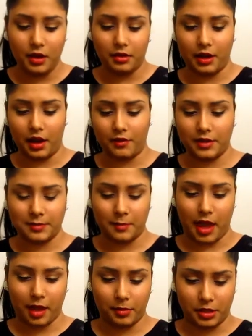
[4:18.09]
Then I have this
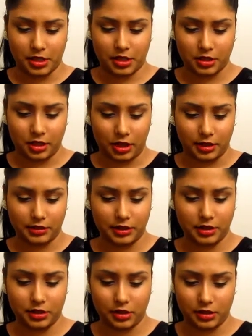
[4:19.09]
MAC blush called
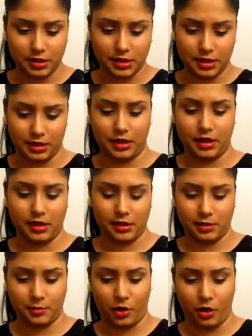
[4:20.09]
Eternal Sun, and it
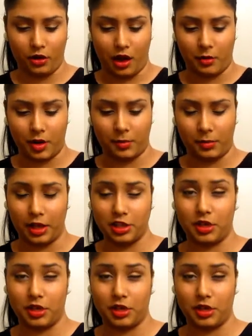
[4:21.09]
is a pro longwear blush.